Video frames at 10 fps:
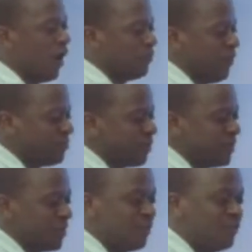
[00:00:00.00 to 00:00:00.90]

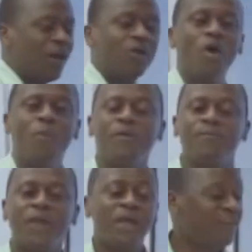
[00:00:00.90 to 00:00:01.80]
advancement is very common.
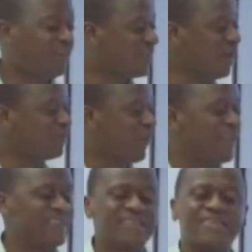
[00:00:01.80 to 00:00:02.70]
It saves
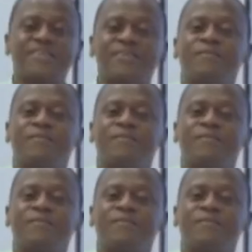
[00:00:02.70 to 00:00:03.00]
space.